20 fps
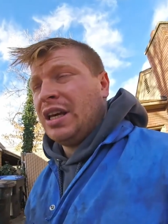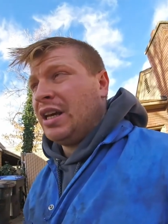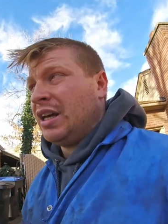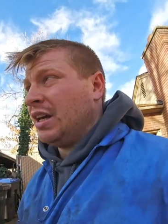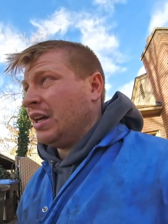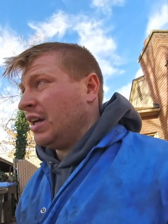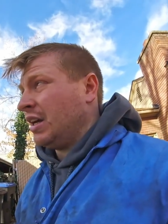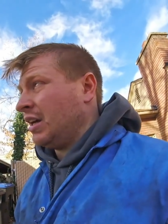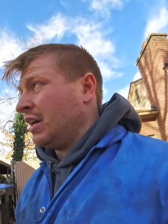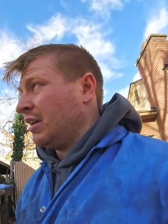
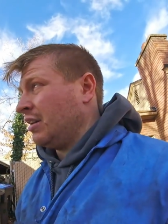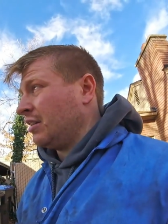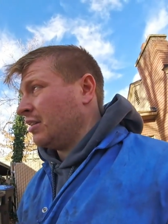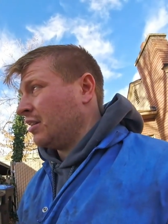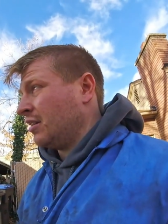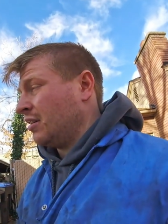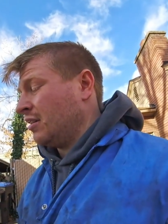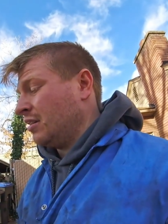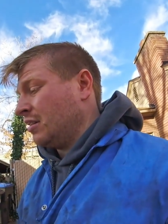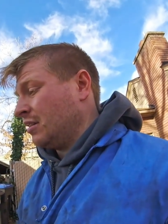and
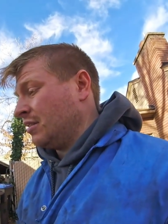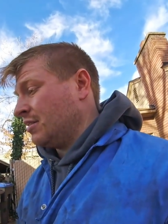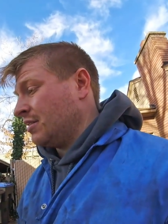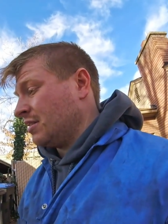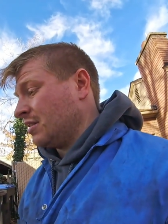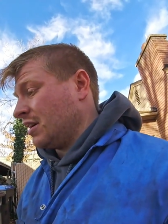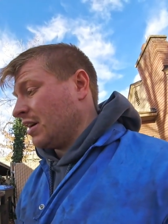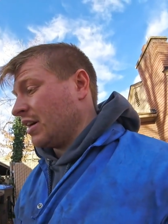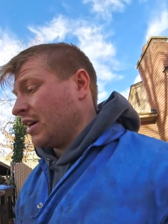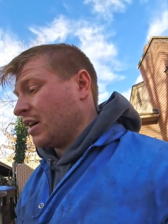
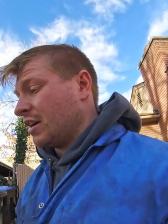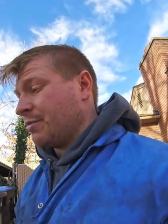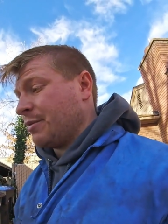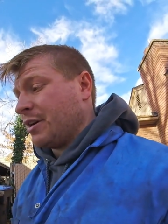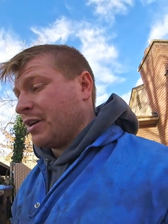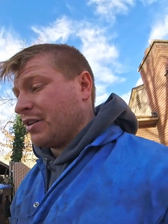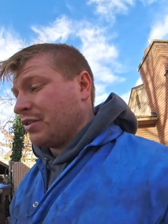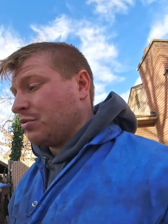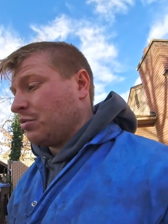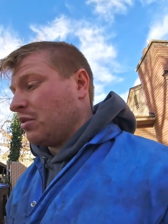I got
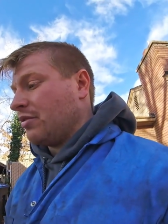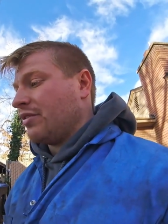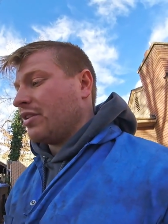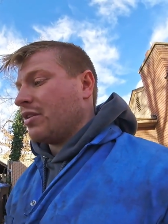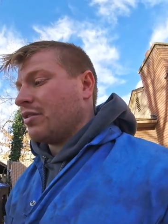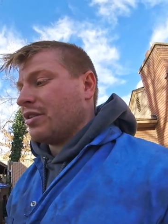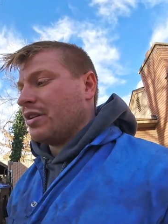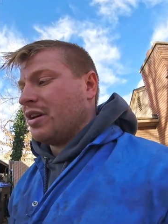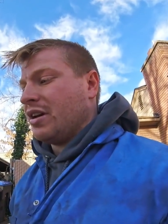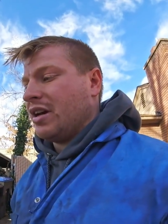about a
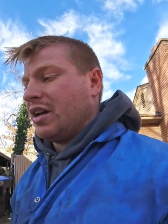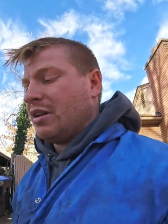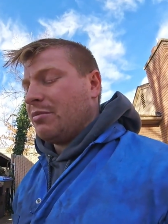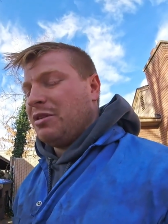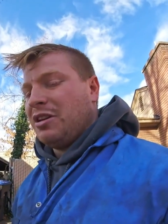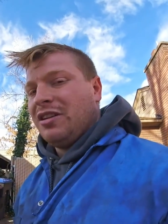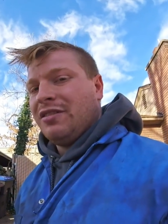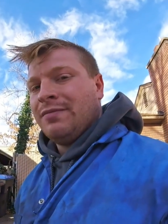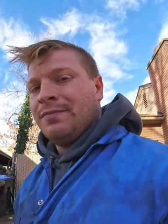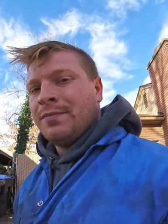12-hour day ahead of
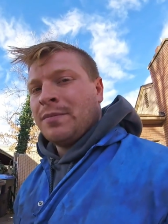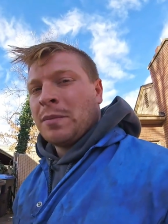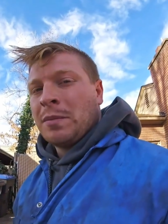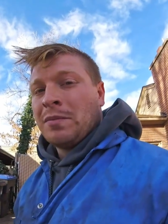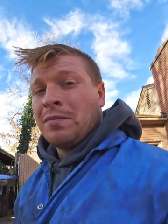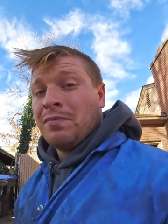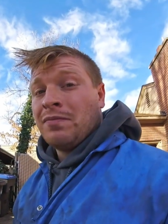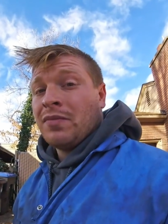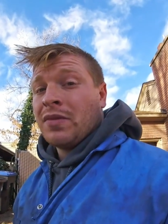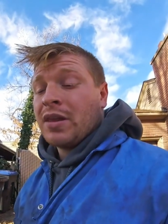me.
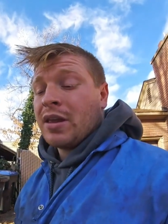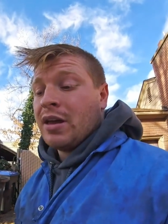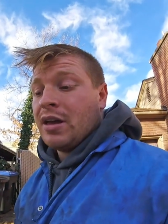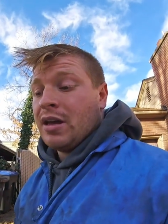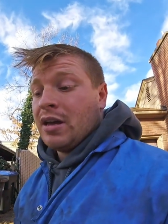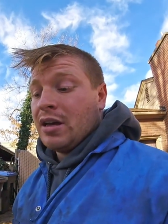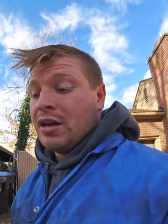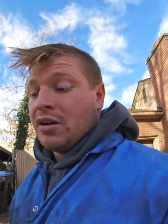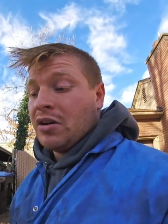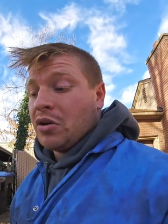
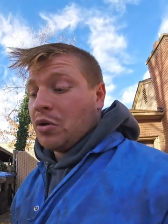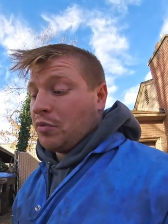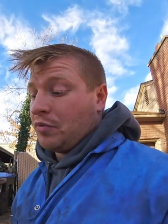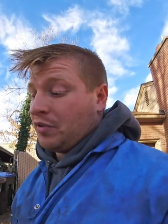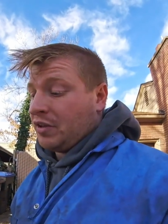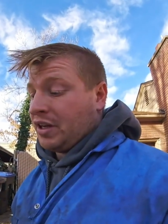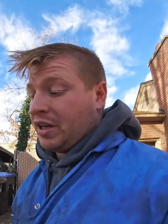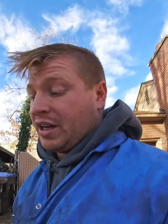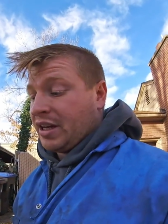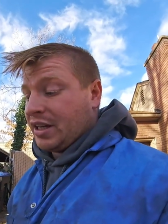
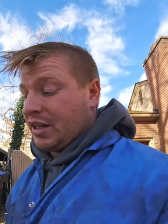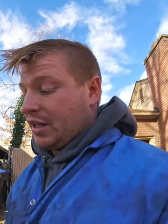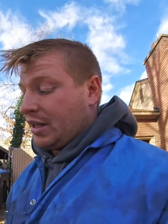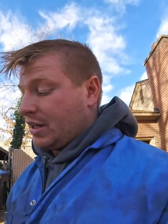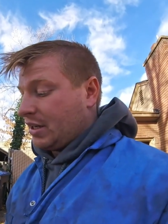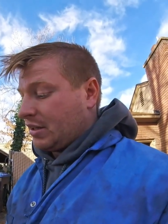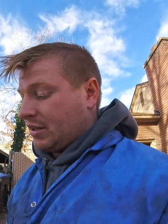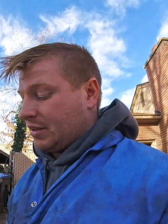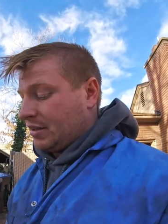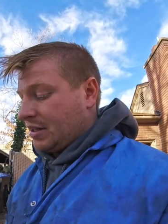Hopefully I can
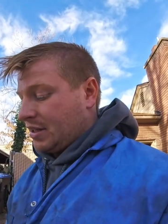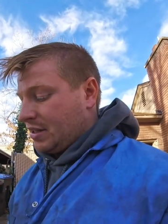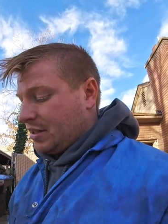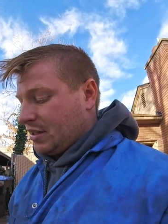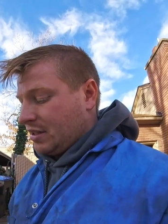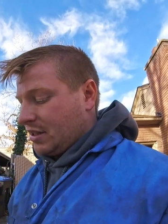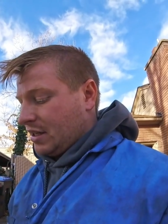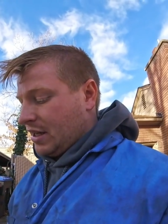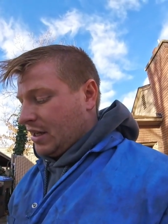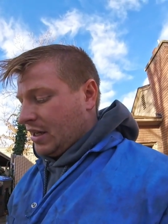get it all
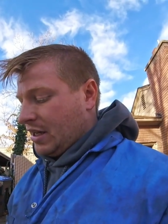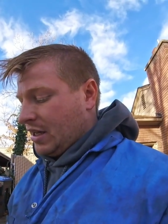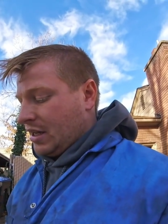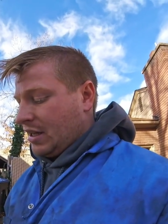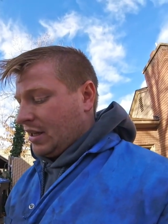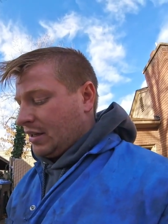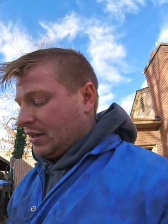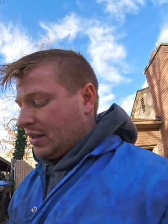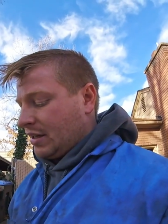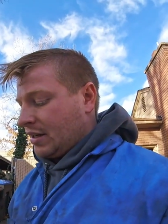done
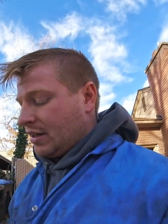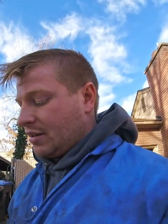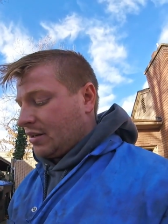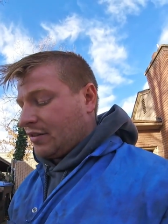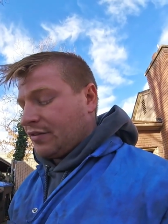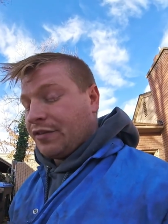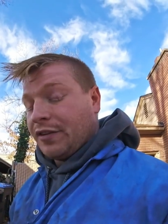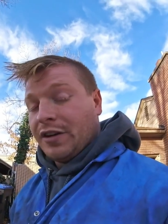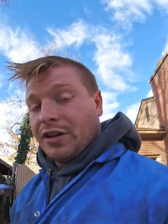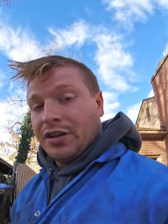and get it
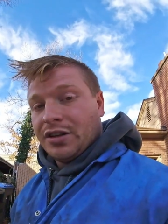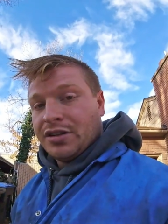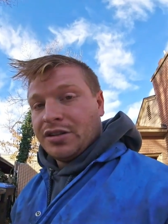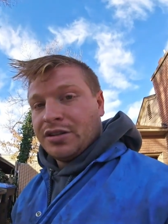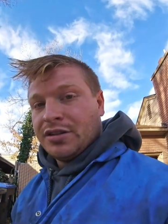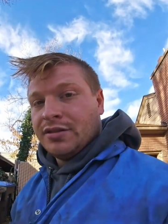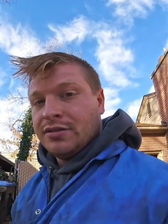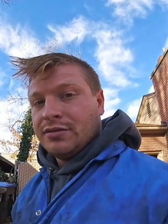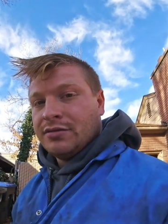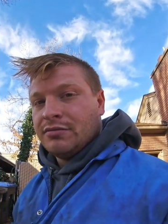all
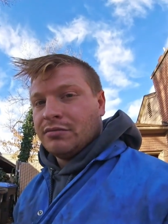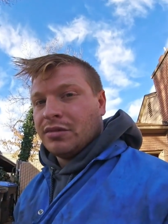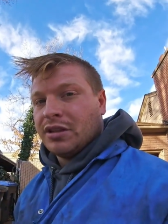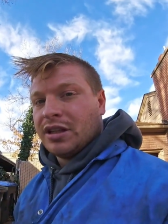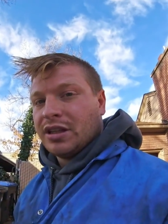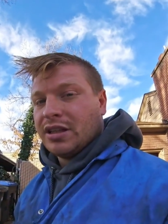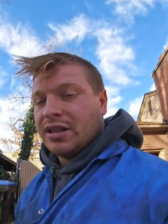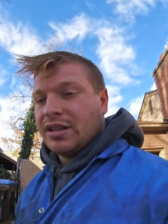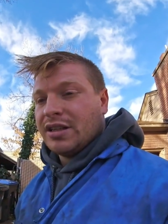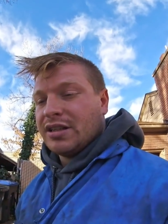finished,
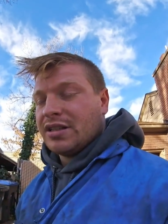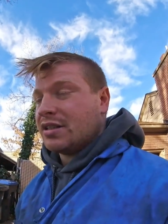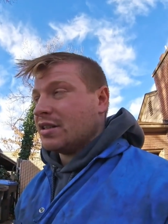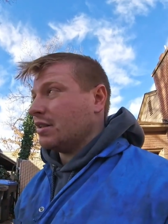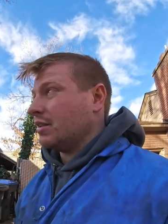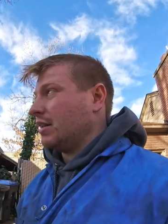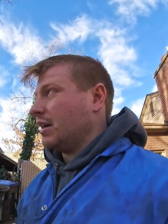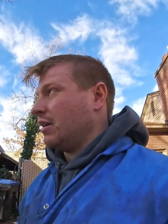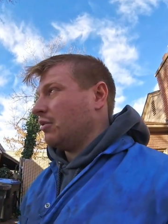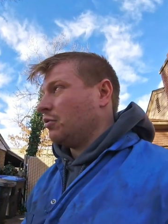because
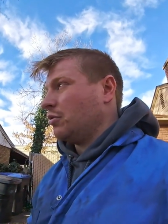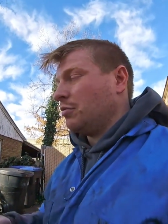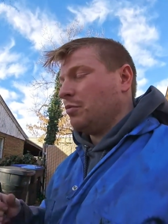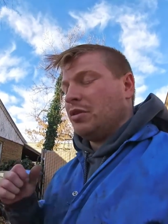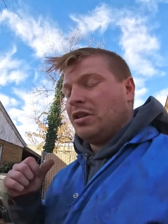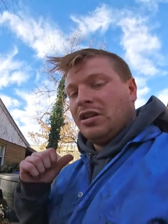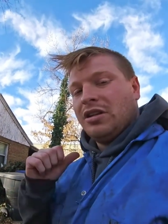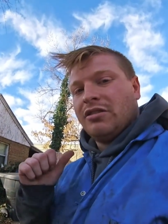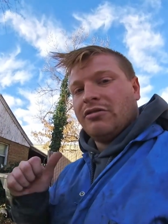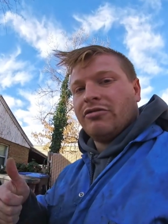that would
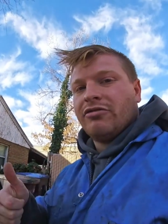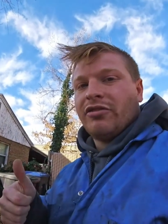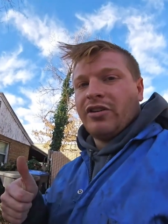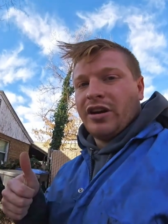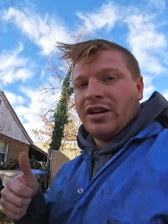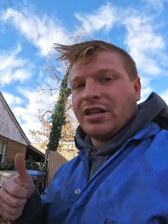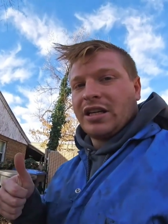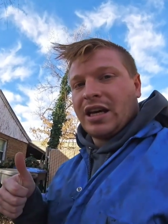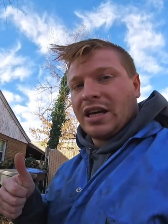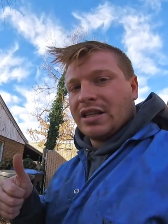be
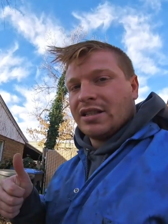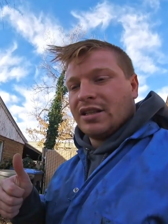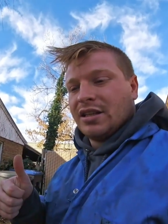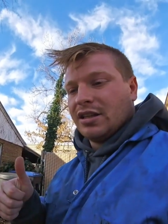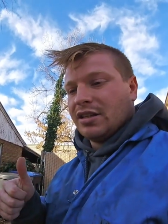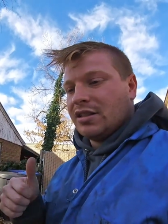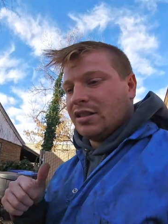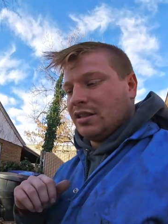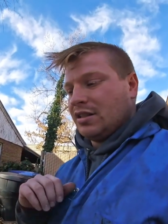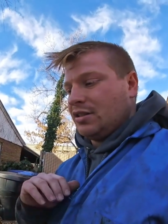
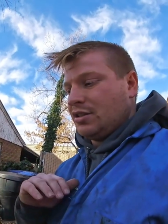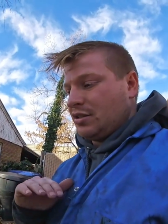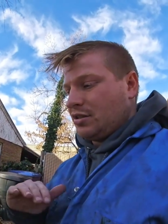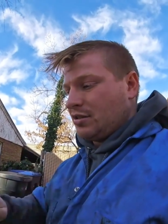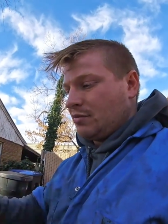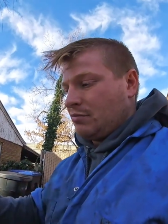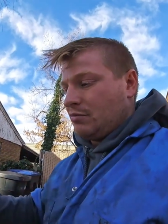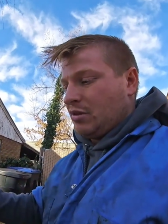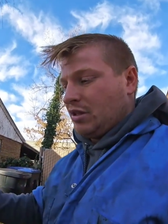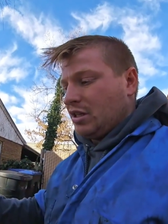fantastic to
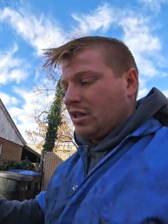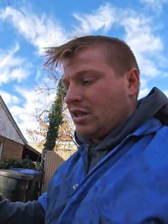just be